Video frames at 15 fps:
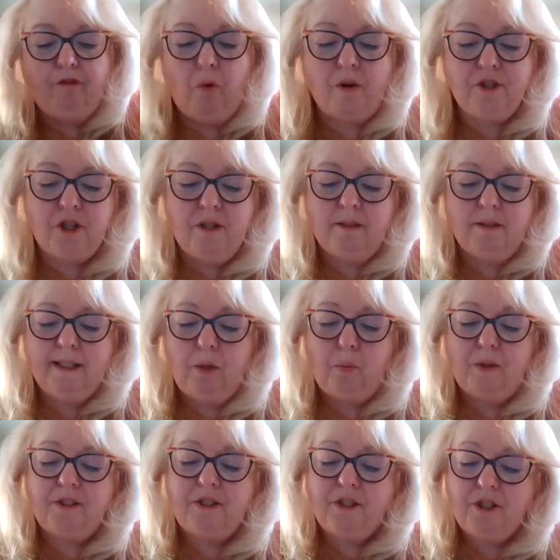Fortunately,
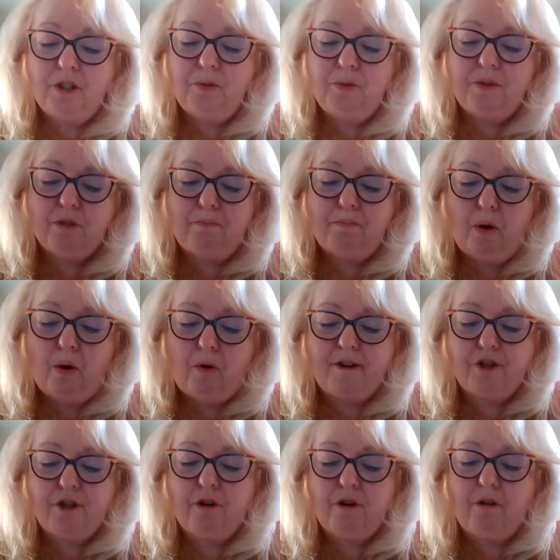with Sue's
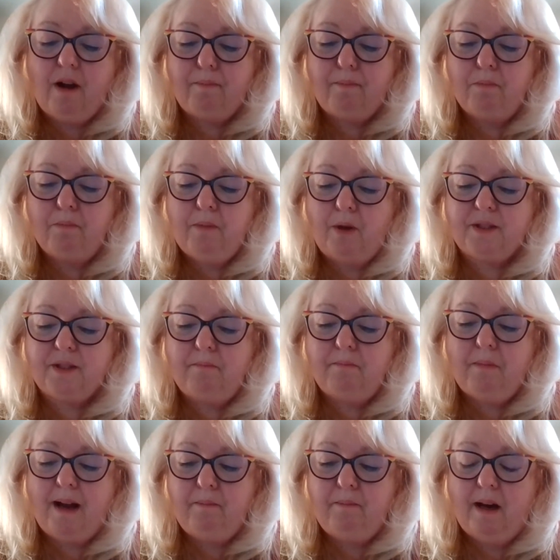departure uppermost in
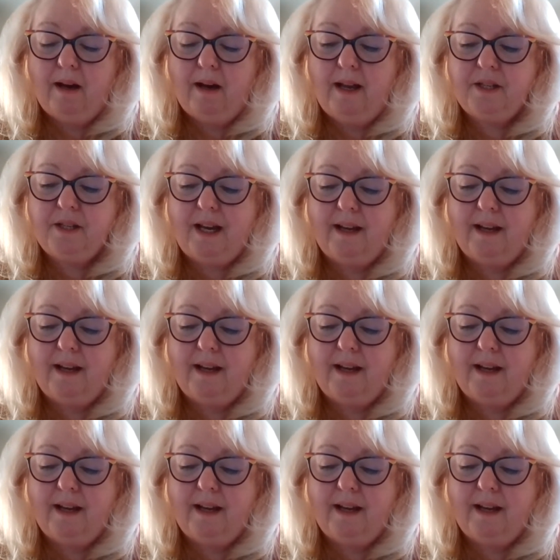my mind,